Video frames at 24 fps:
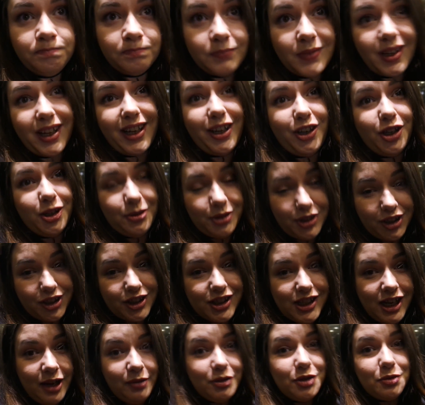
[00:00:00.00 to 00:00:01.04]
I didn't know we'd have
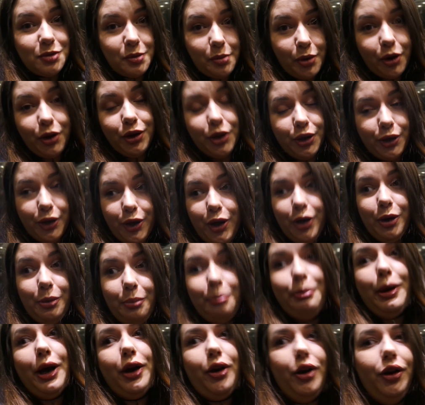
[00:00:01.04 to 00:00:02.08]
got time to be putting the
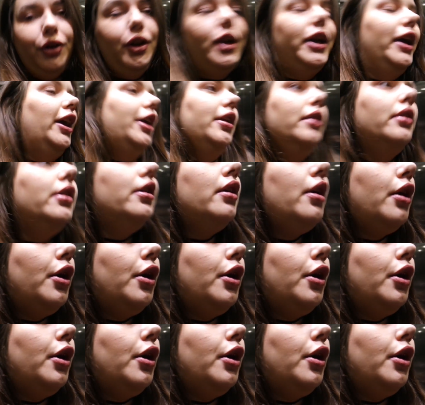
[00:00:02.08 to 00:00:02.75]
cone back on again,